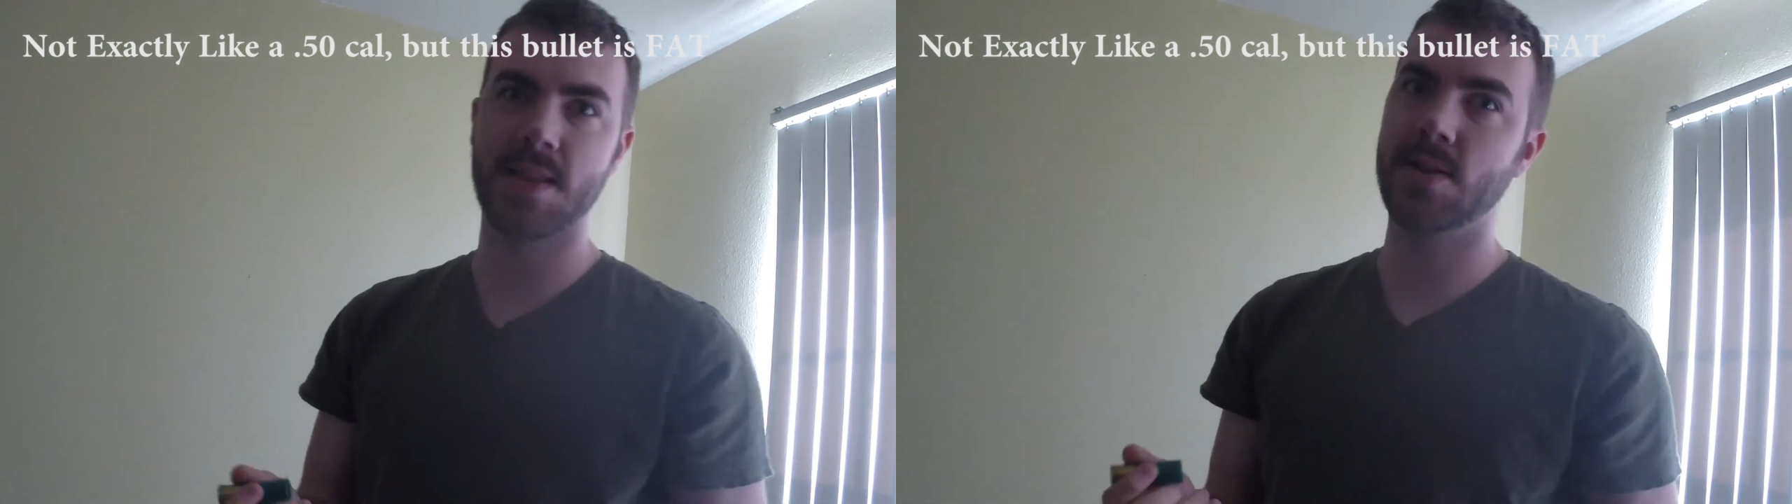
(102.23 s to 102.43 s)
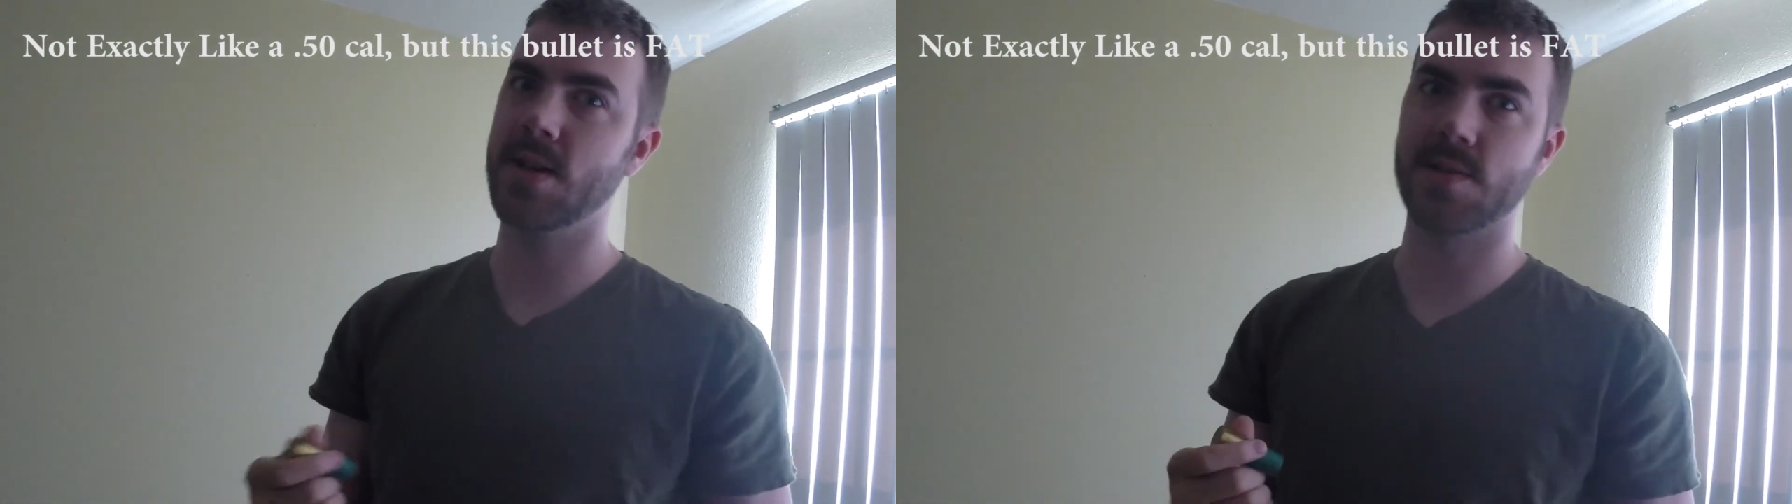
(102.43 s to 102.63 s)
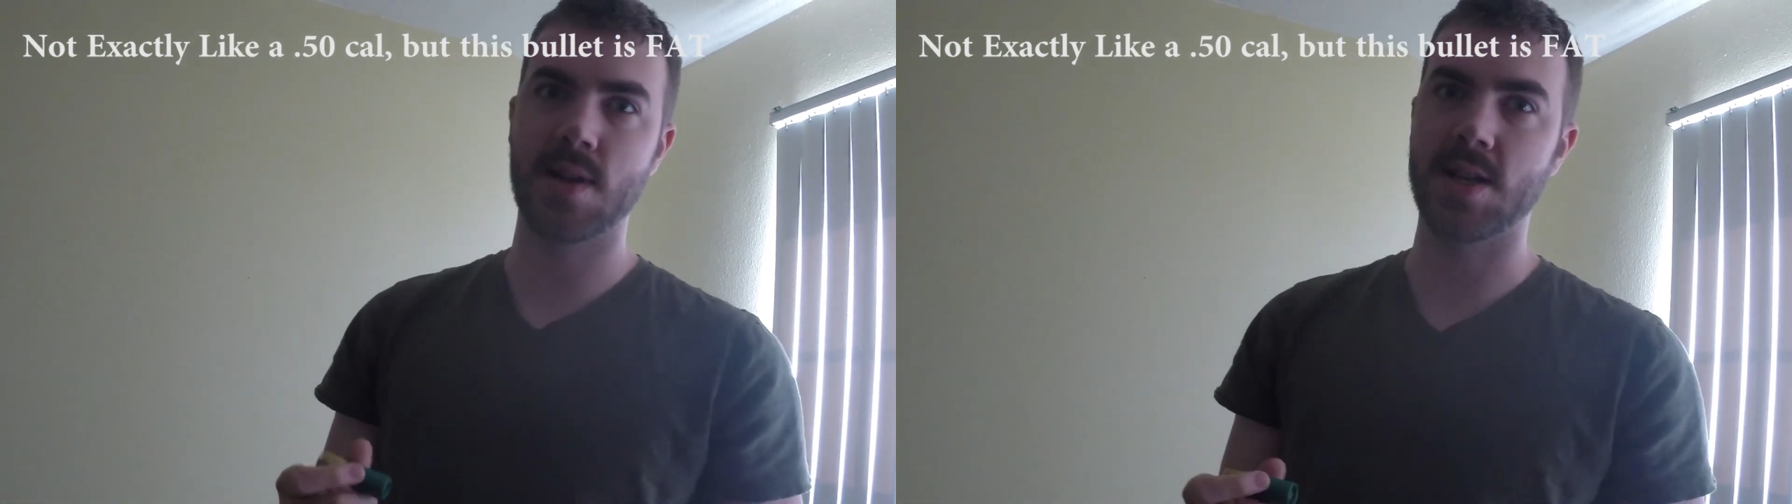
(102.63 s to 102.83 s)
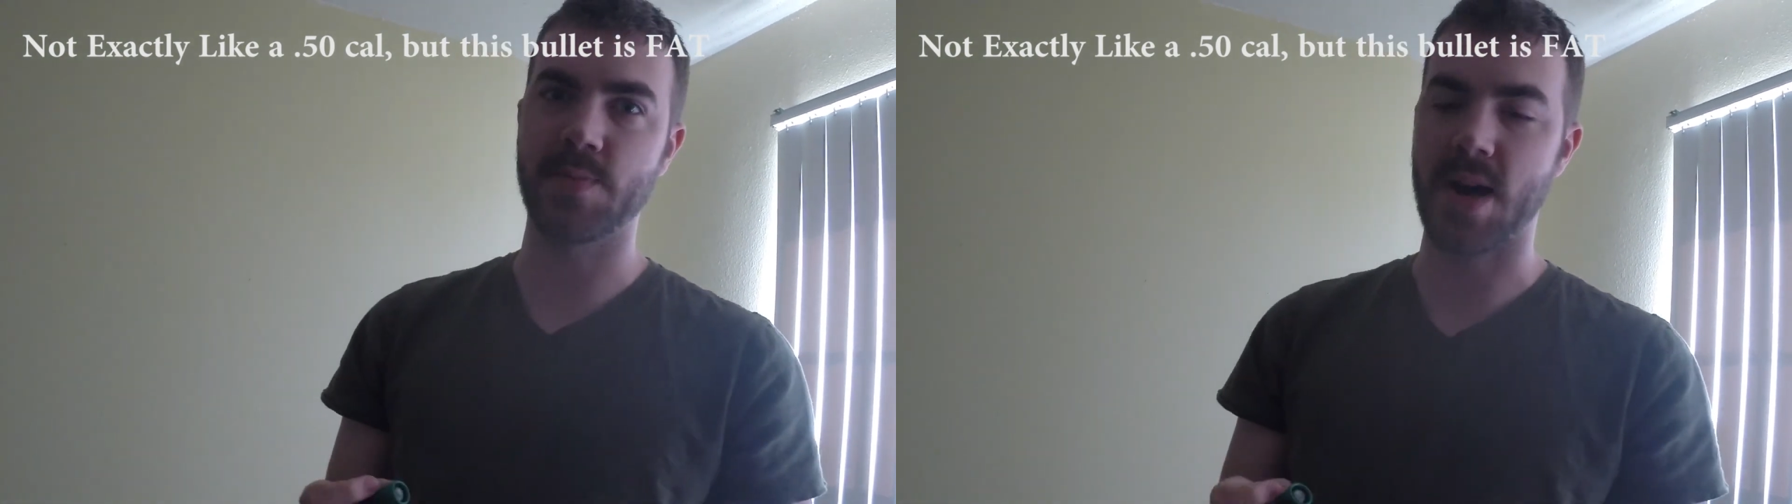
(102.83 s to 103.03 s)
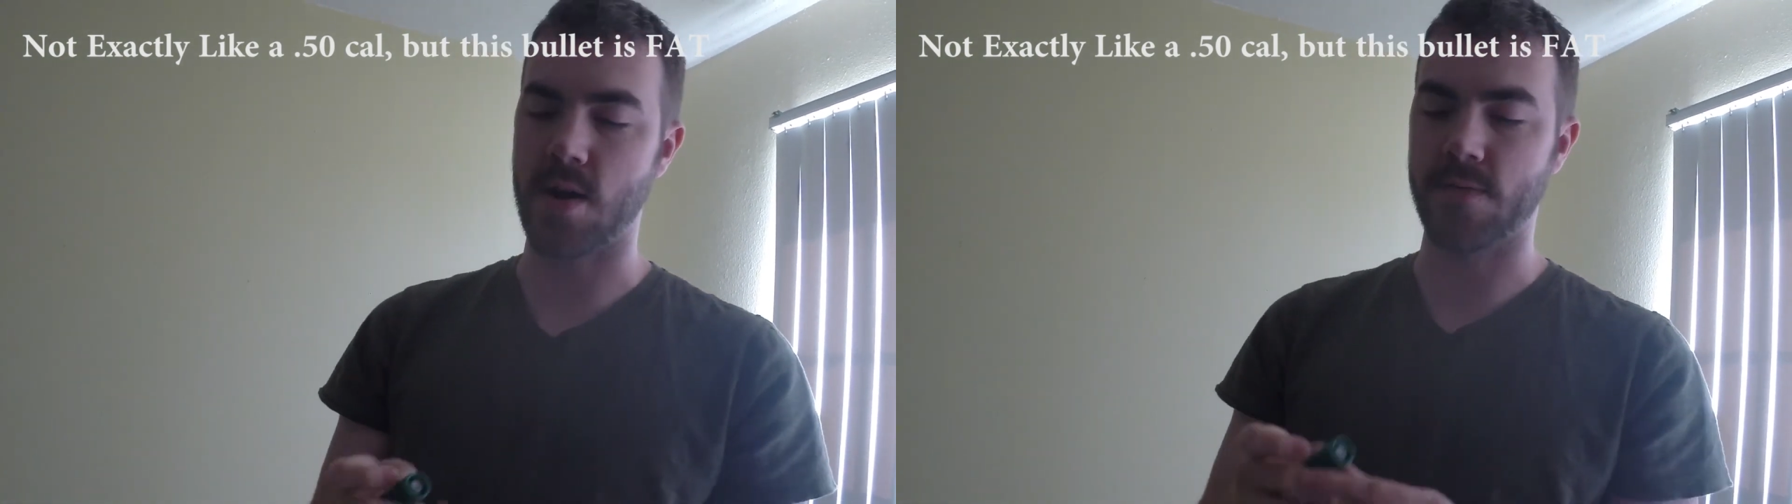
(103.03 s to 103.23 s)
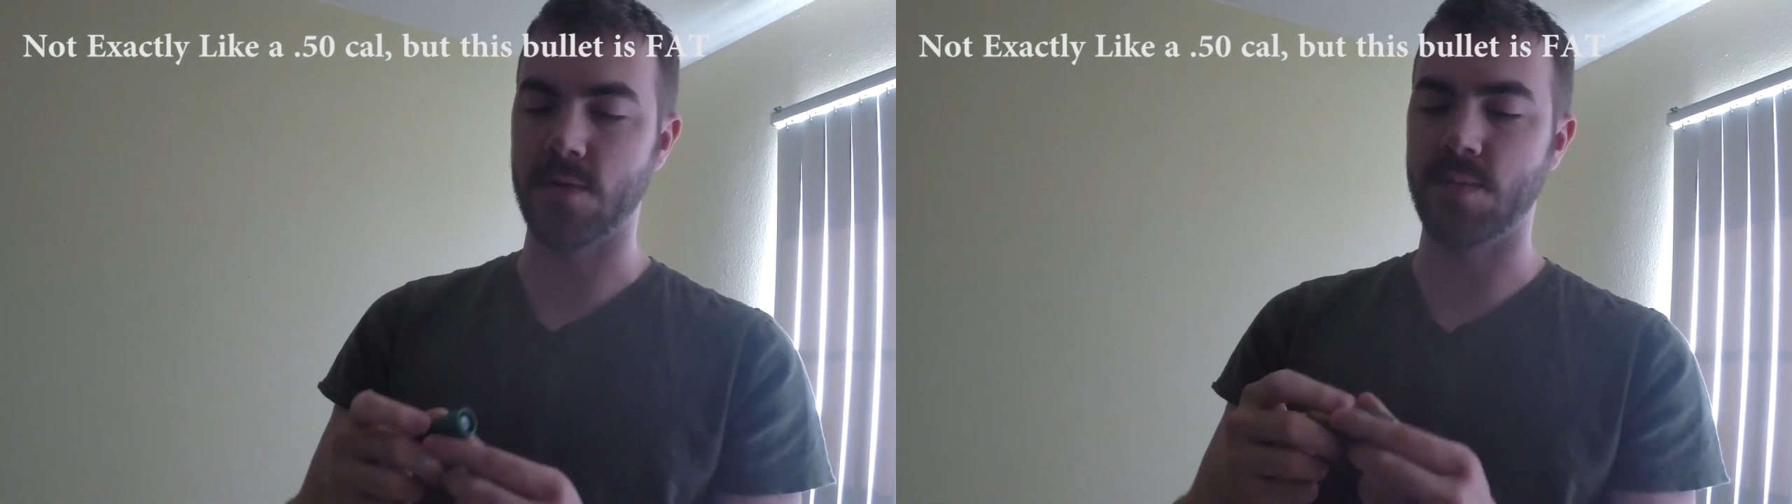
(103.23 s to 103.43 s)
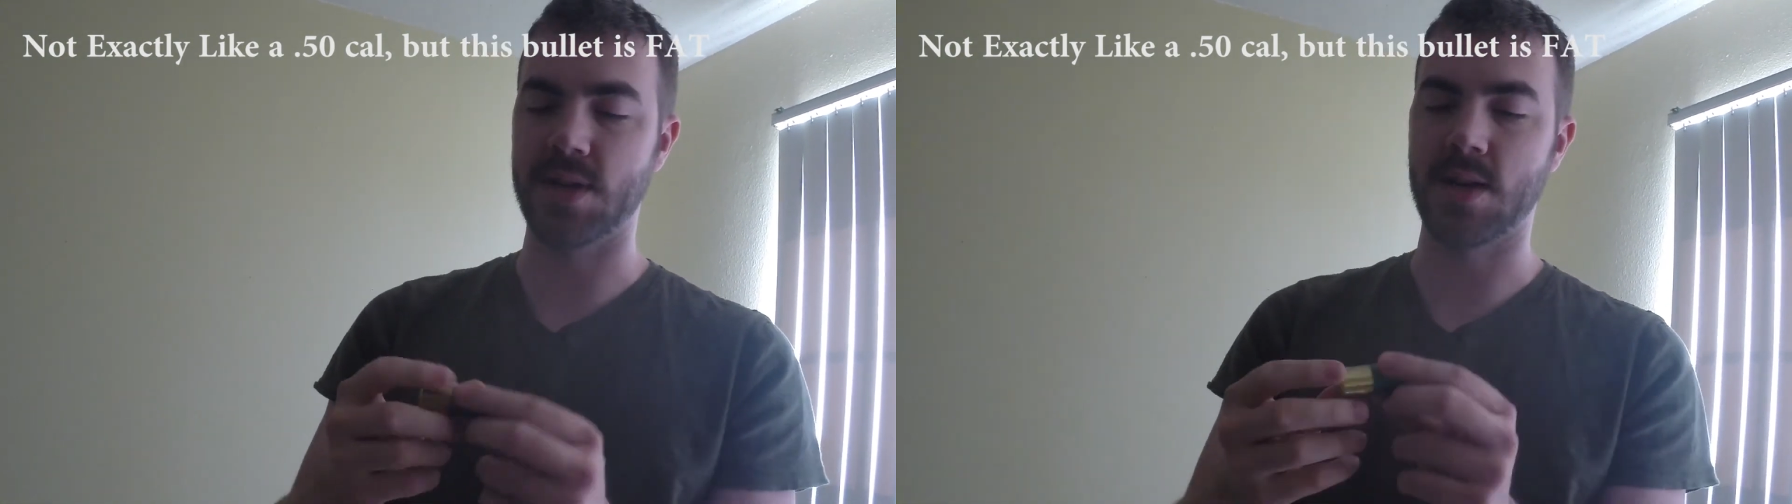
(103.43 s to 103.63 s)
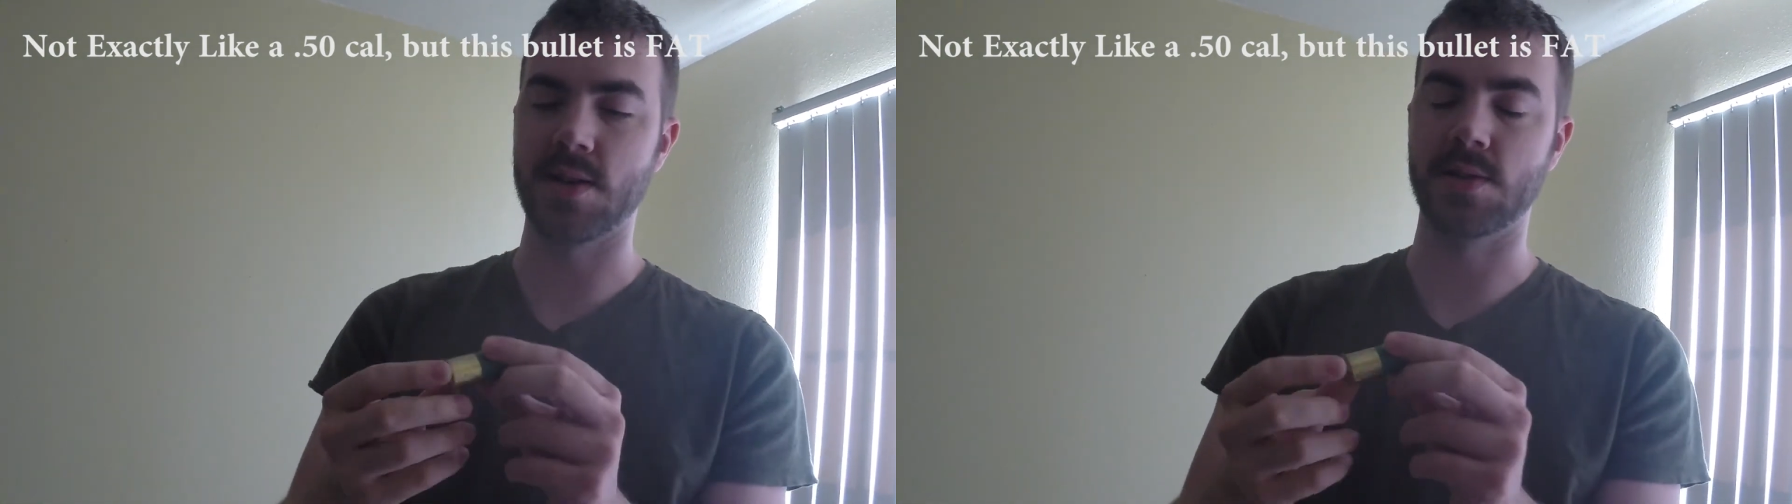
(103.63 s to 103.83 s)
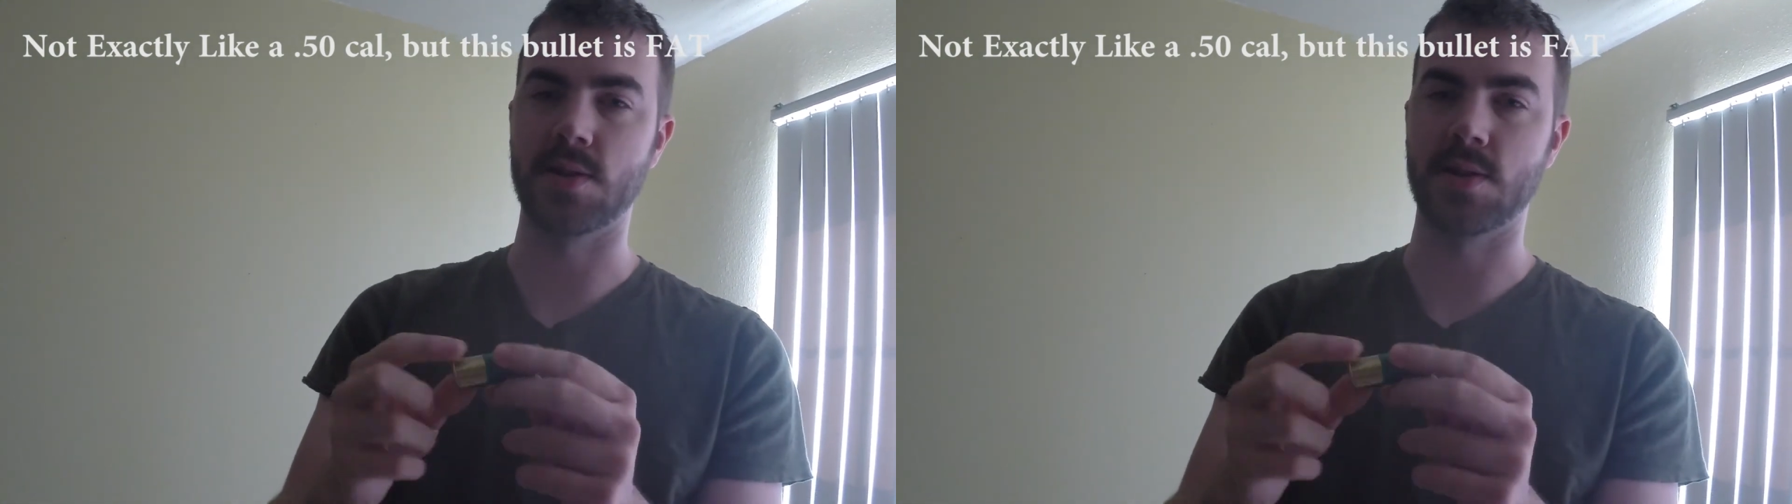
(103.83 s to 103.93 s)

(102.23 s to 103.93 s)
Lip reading: as powerful because,